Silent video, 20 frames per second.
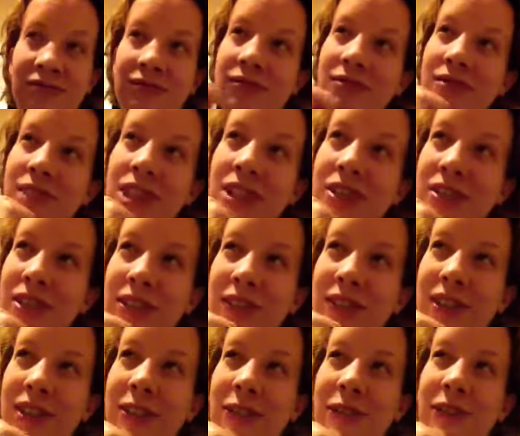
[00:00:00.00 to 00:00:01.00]
I don't
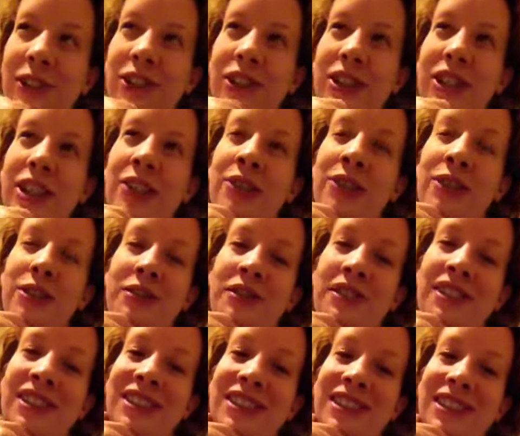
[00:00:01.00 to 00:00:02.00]
even know if I should tell you,
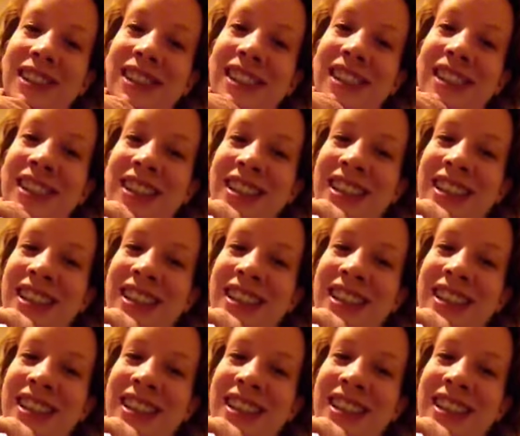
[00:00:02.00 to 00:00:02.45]
honestly.